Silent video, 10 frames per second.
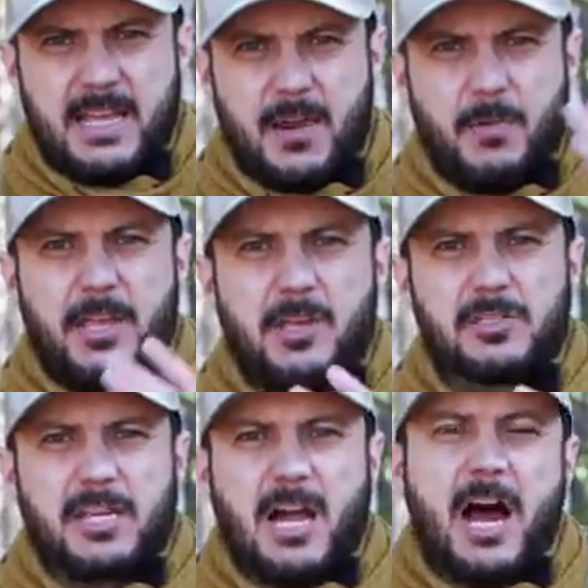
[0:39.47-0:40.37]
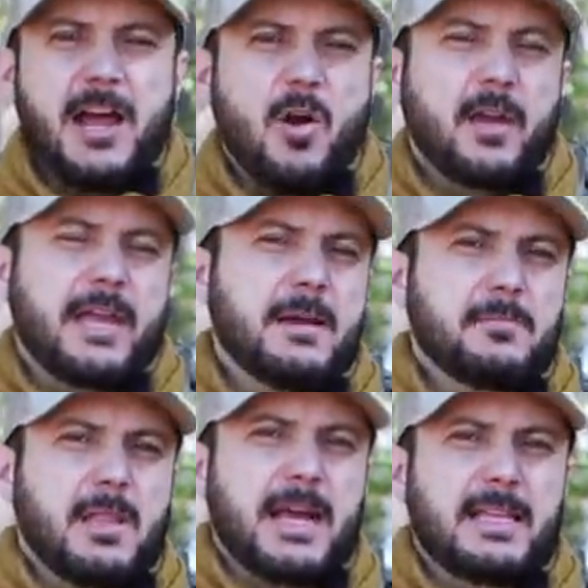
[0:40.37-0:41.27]
and we can use an IR
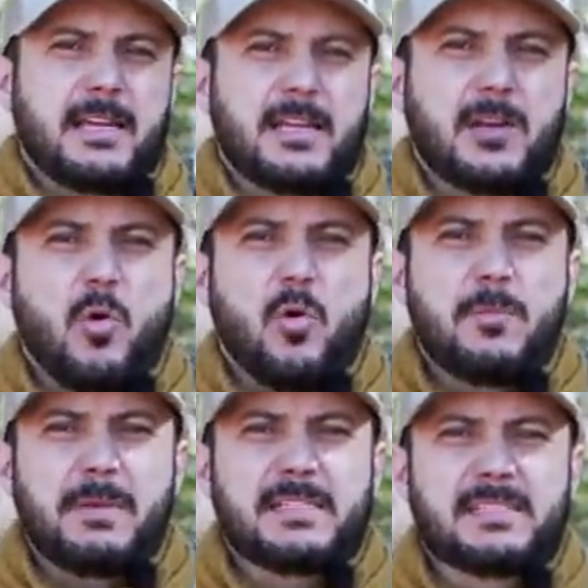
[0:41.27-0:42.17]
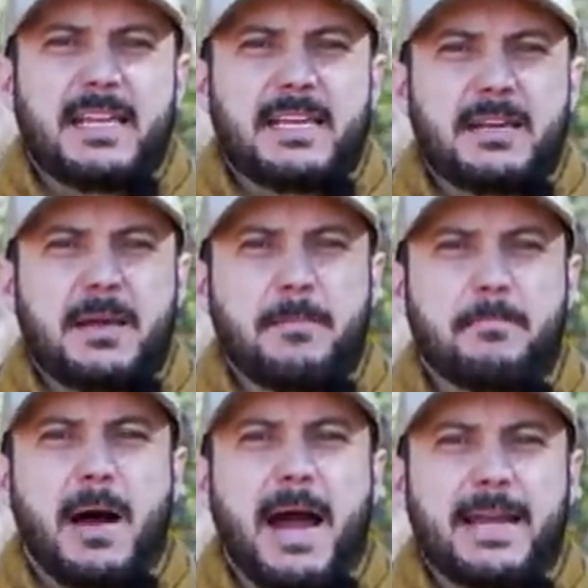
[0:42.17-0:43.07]
chem light that can only be seen
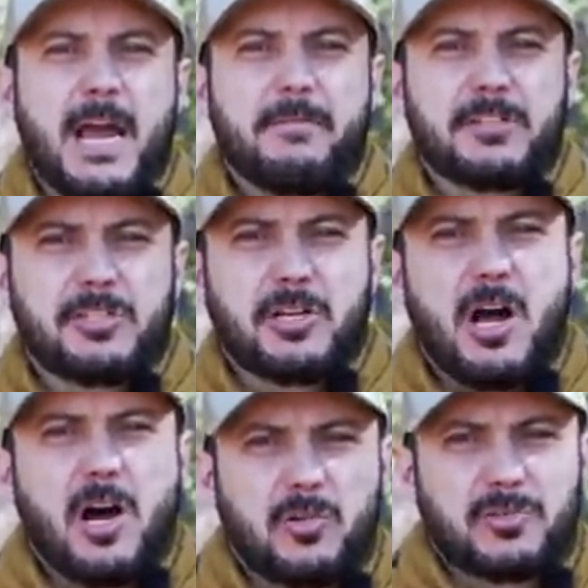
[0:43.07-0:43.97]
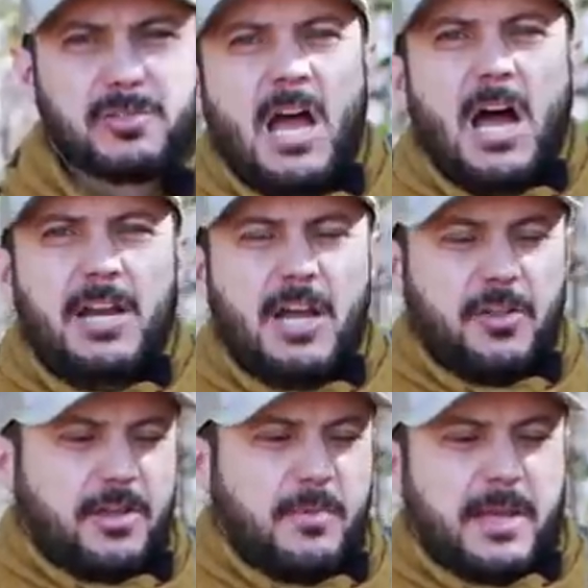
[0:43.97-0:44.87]
by night vision goggles.
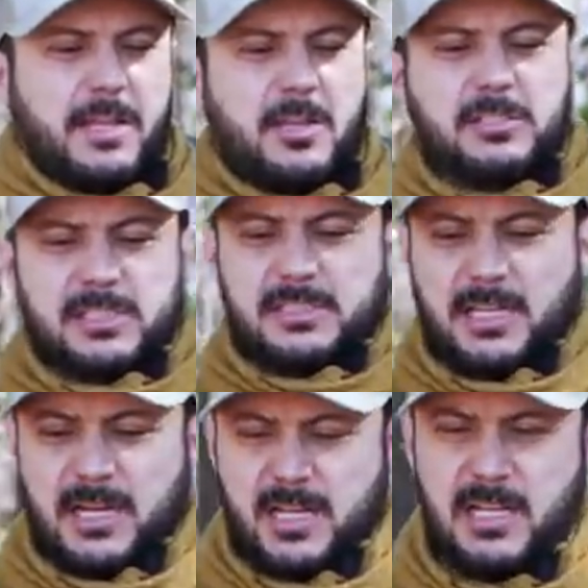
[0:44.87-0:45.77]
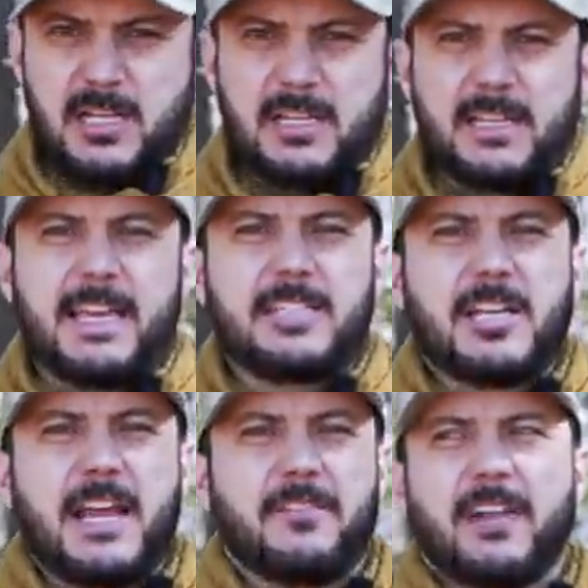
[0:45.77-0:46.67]
Another thing we can use is the
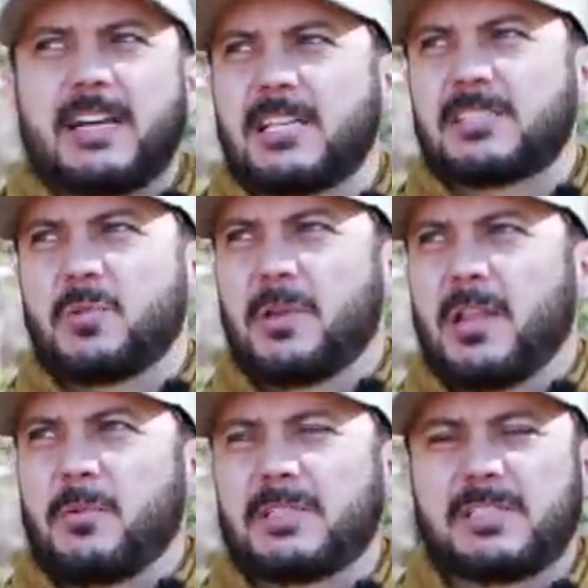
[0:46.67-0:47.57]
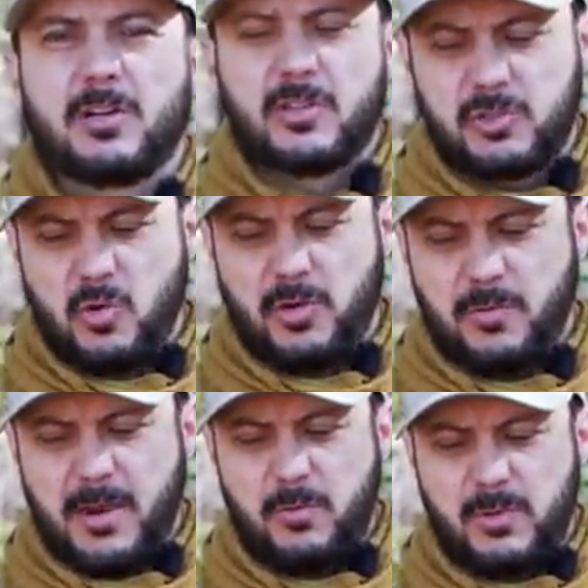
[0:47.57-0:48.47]
keychain flashlights like we sell in our store, the
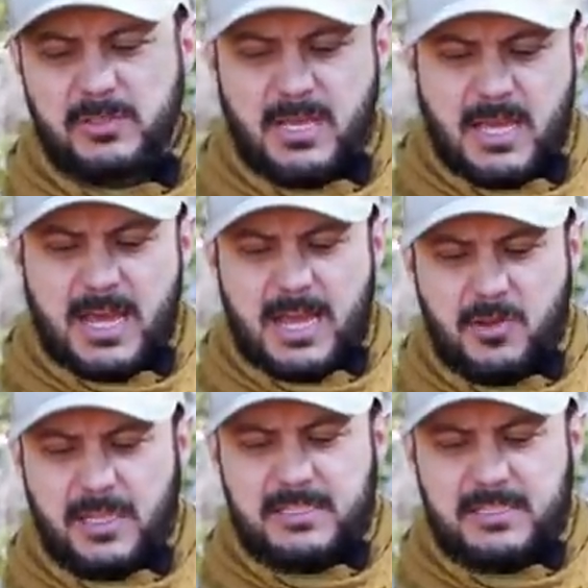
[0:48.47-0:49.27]
red ones, and you can